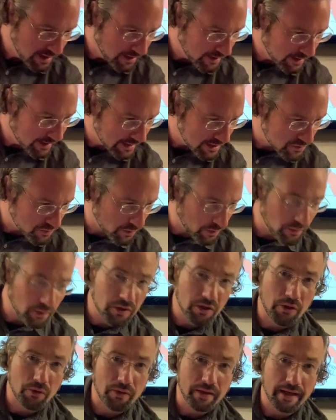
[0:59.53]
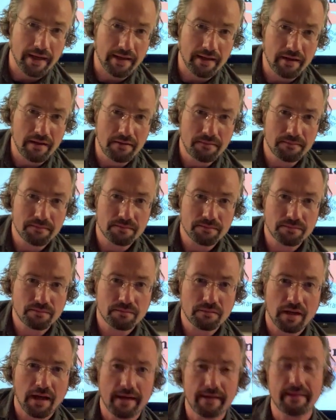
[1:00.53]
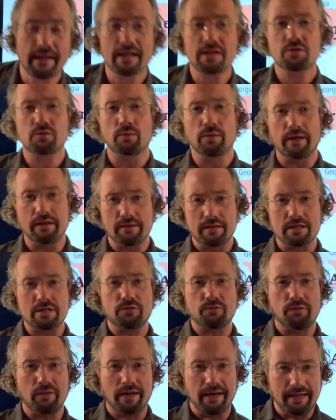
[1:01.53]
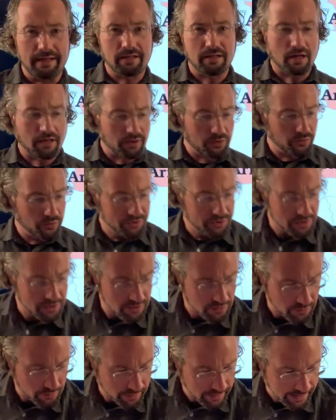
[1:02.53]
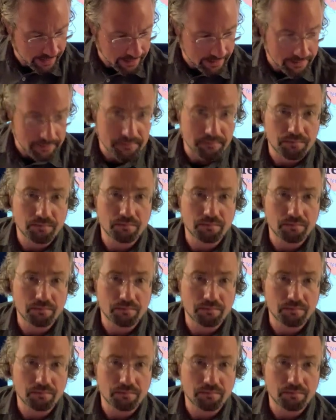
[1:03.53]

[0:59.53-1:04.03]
That's where we're located. And that's where this find, Karahunj, is located.